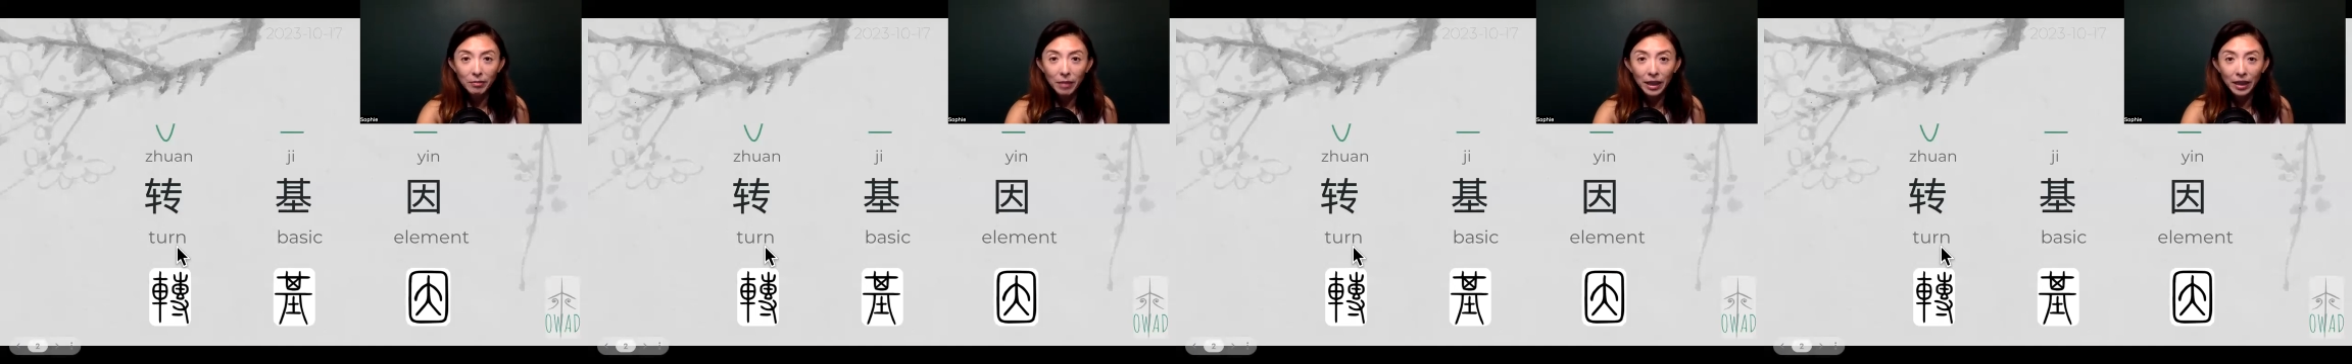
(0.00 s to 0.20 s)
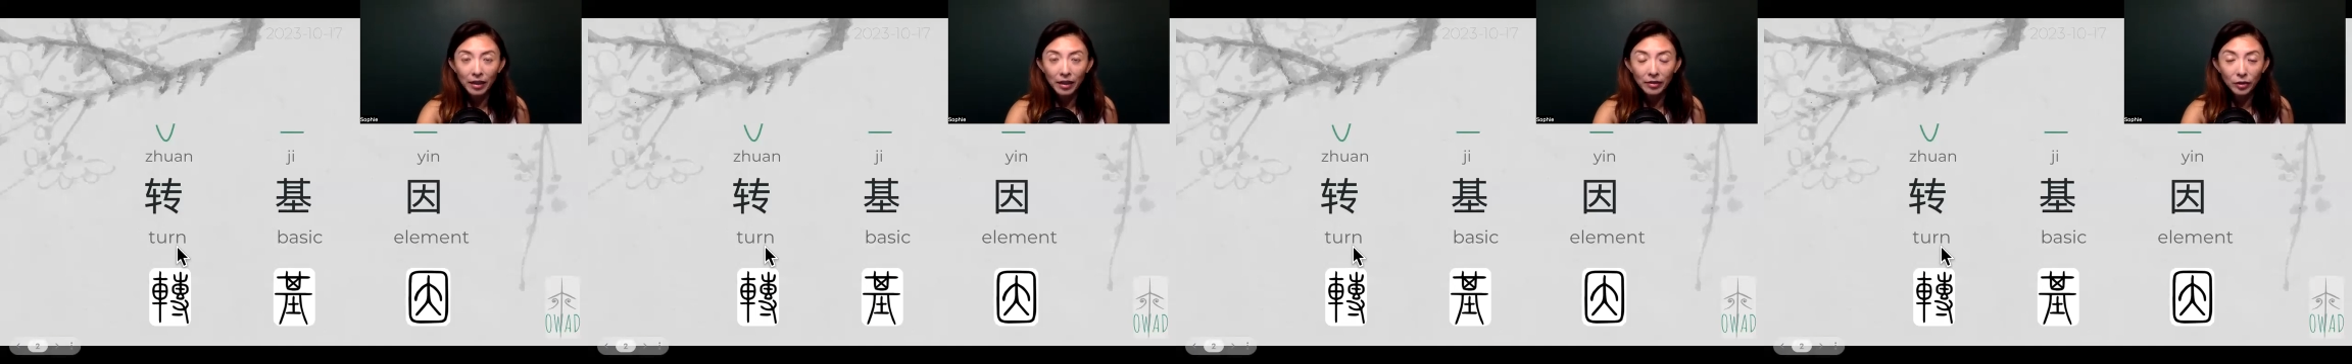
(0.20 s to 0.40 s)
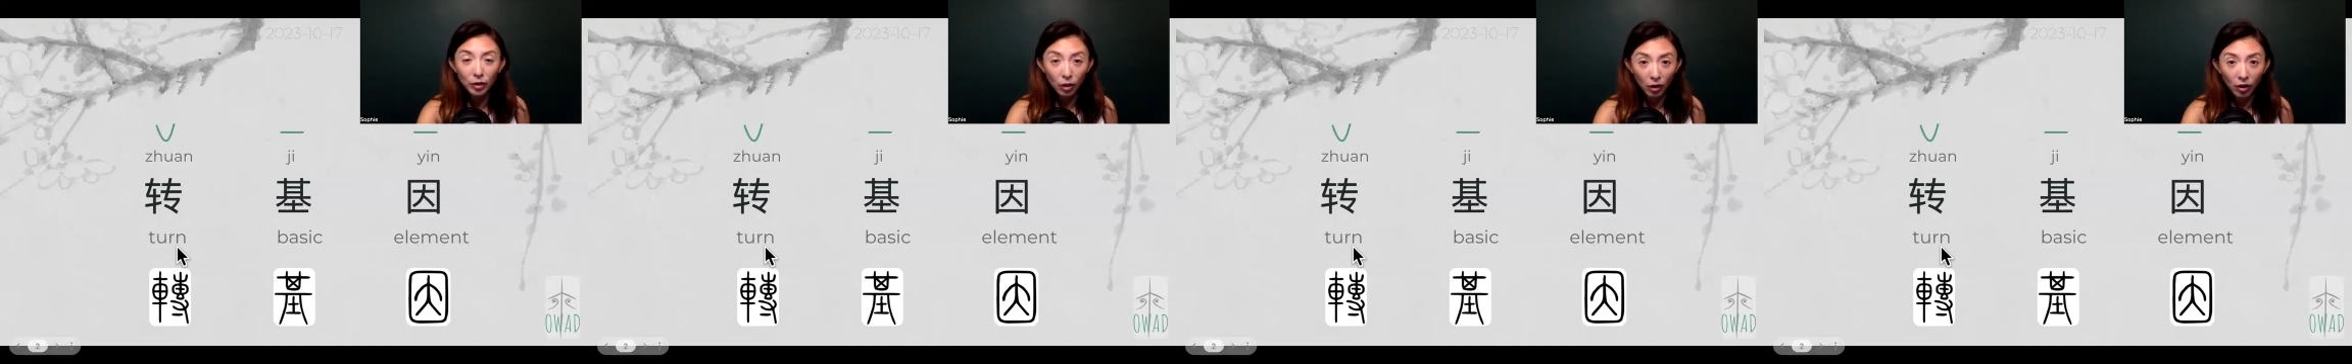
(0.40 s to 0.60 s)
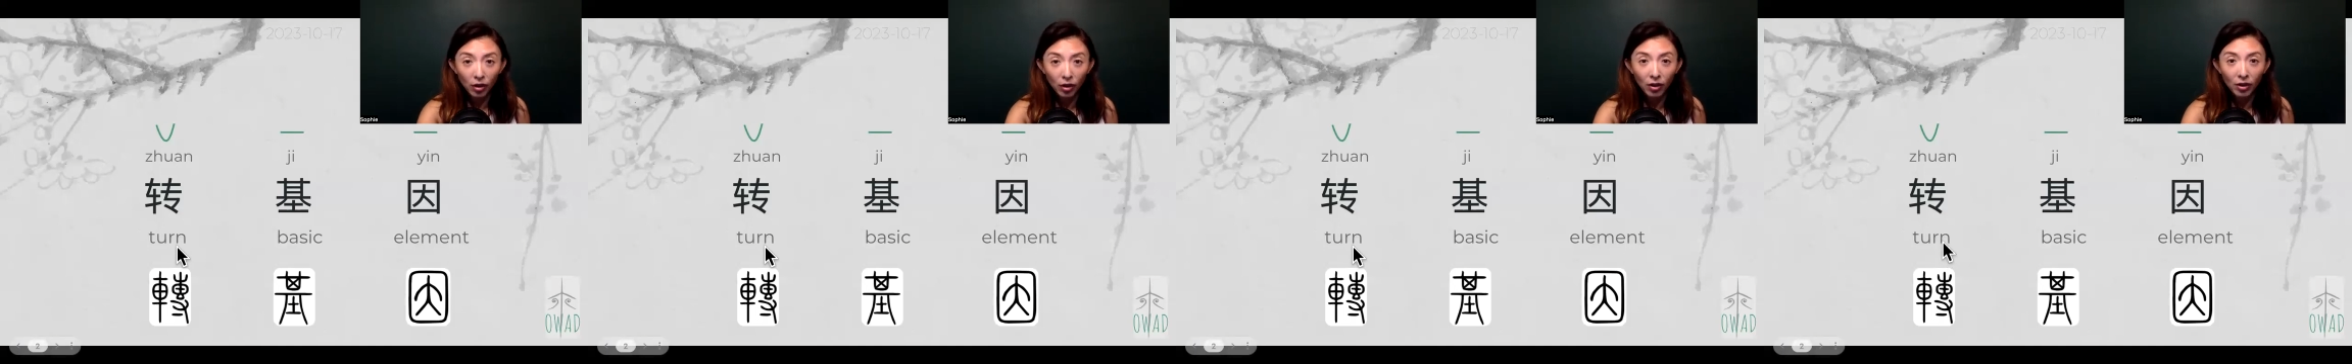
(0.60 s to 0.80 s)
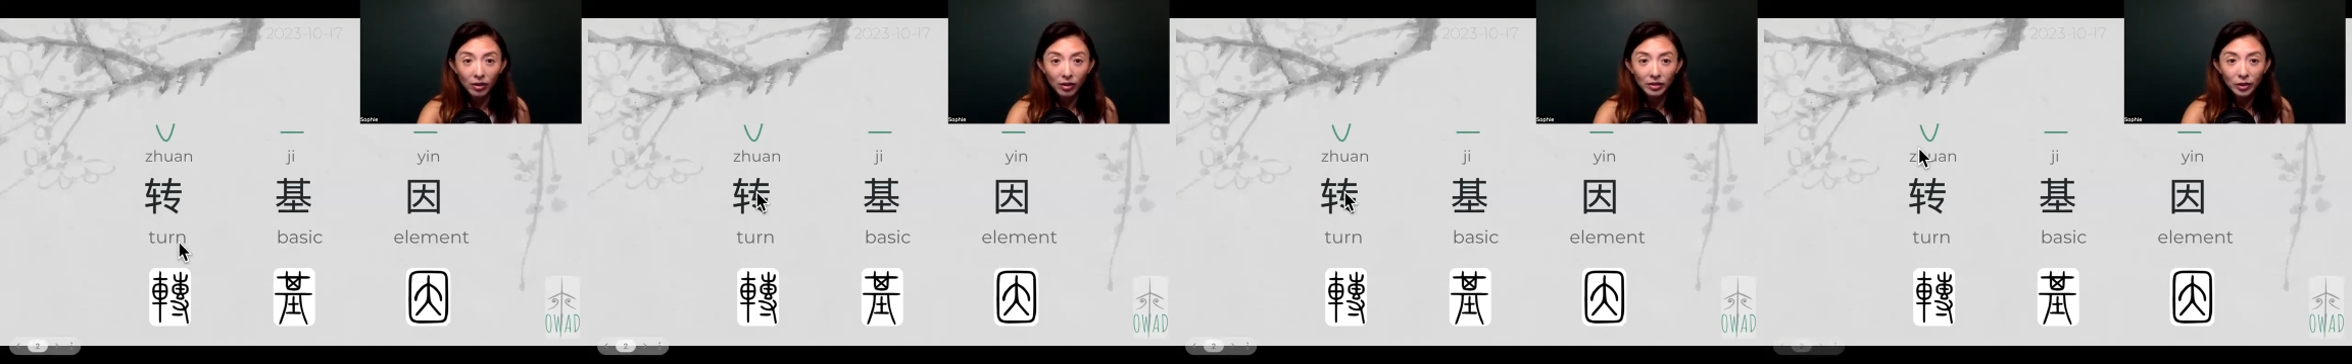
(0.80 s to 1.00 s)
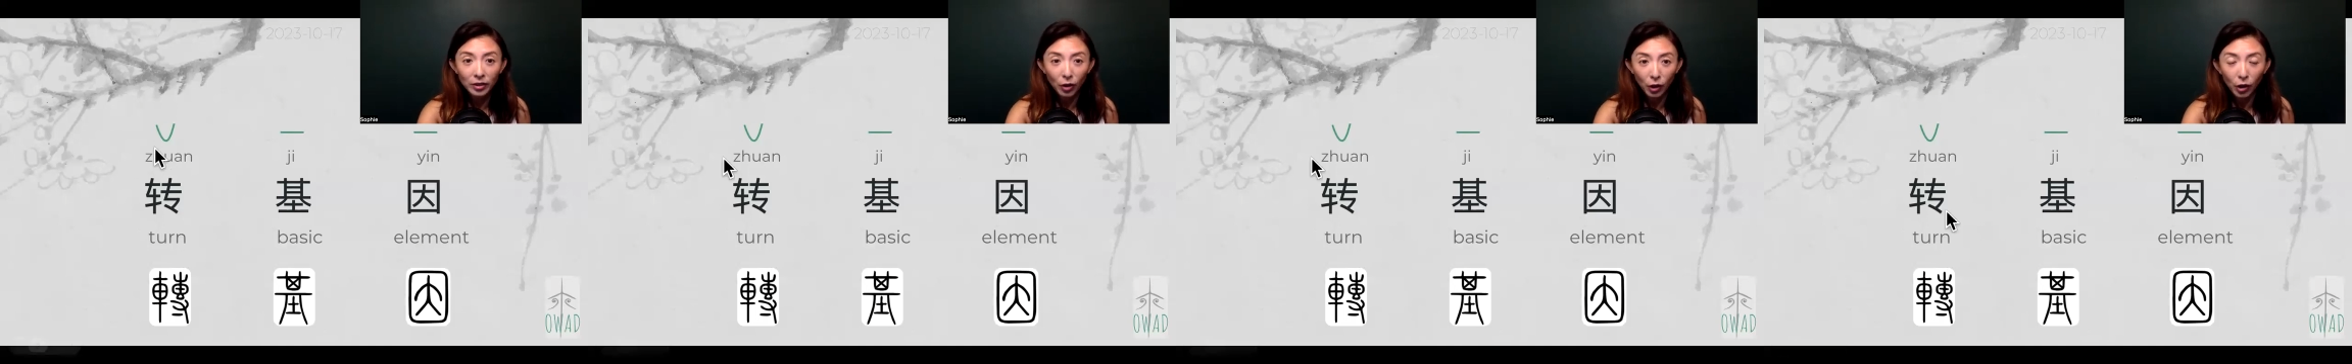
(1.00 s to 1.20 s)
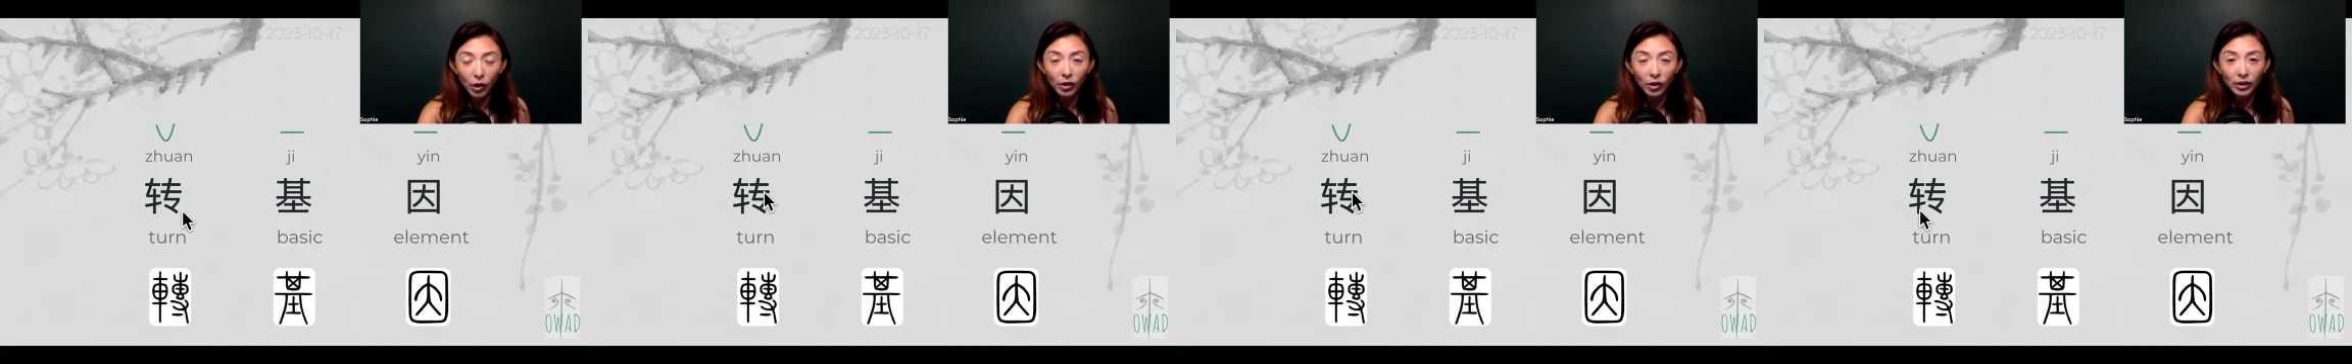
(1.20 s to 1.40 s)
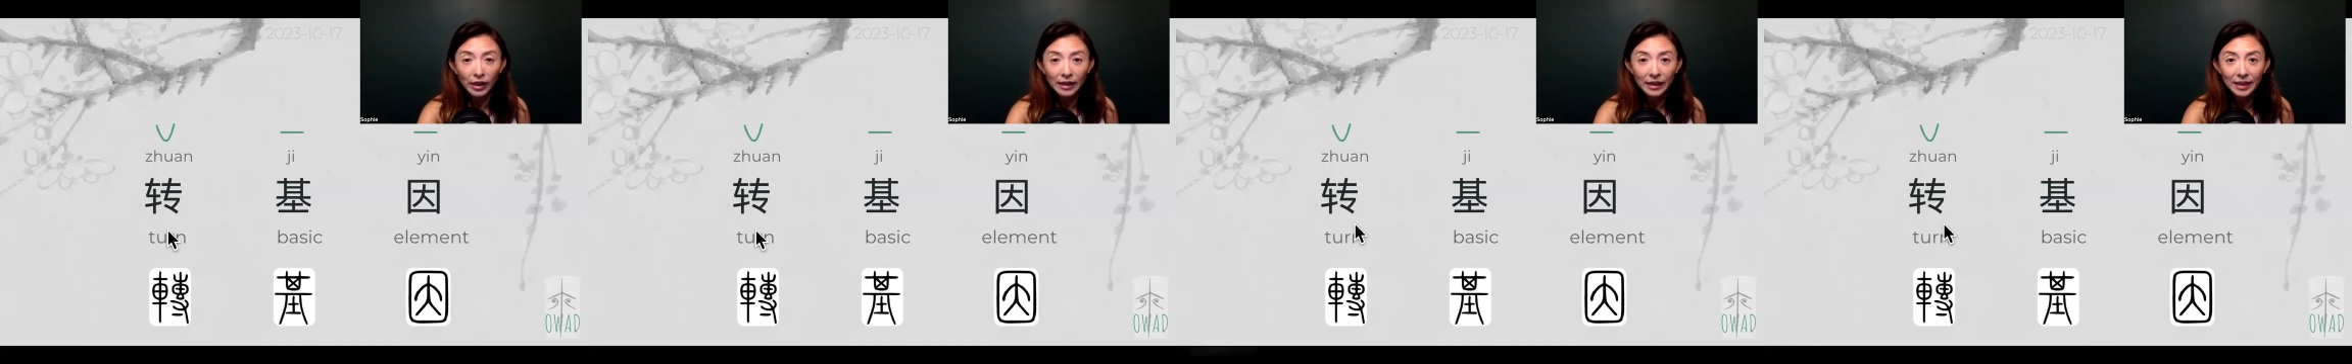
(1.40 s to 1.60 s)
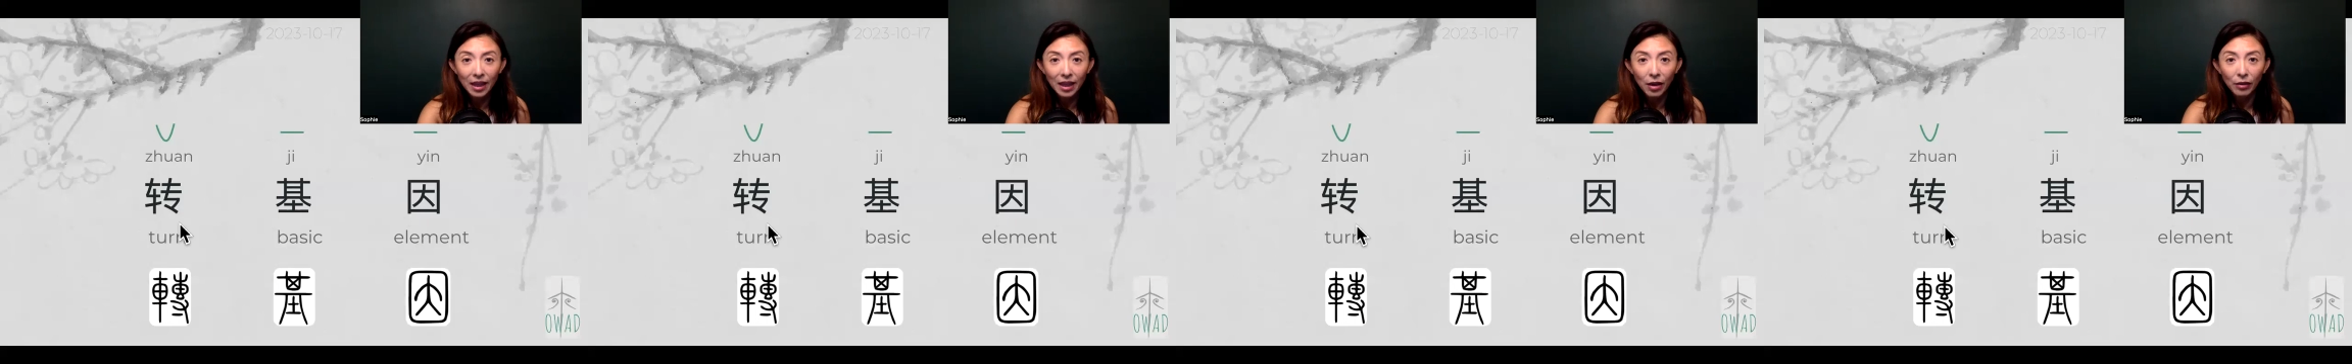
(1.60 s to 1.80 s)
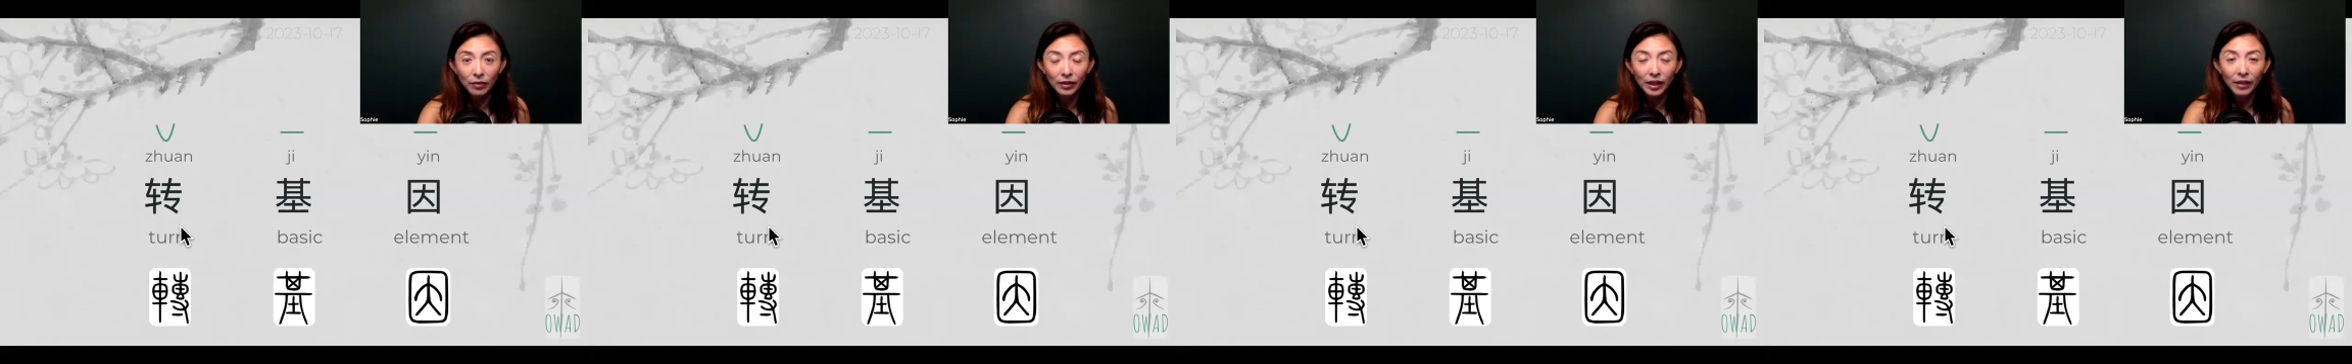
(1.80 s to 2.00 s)
make a turn, turn
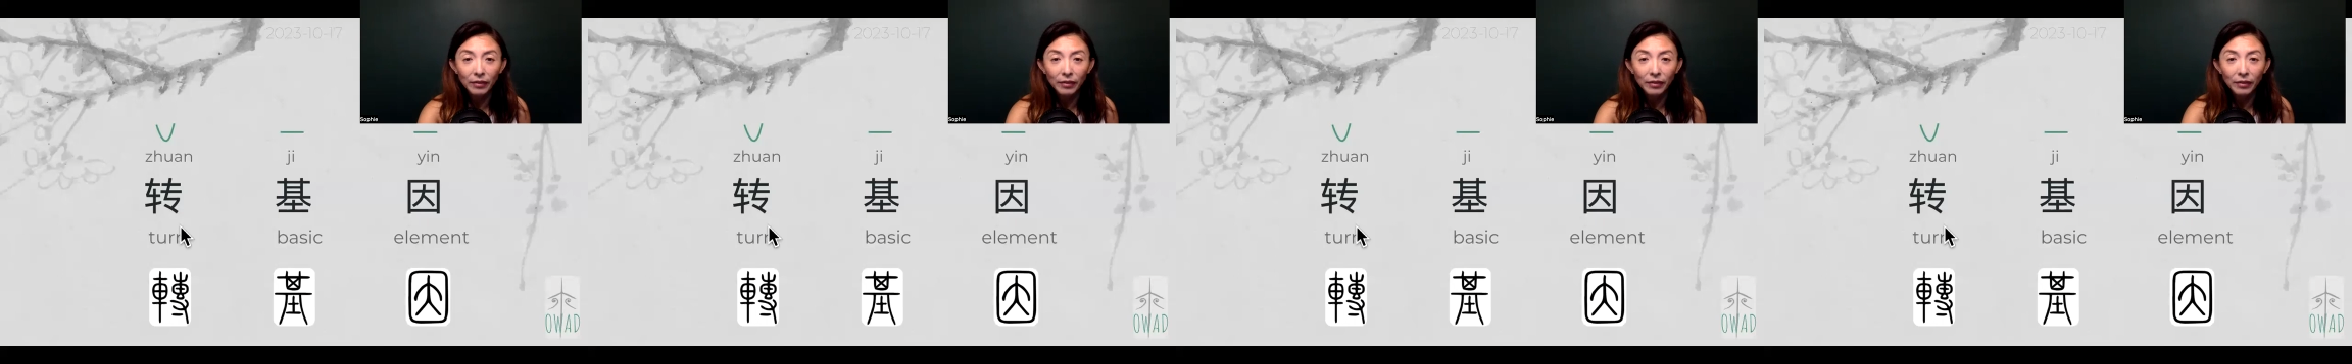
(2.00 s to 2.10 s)
itself.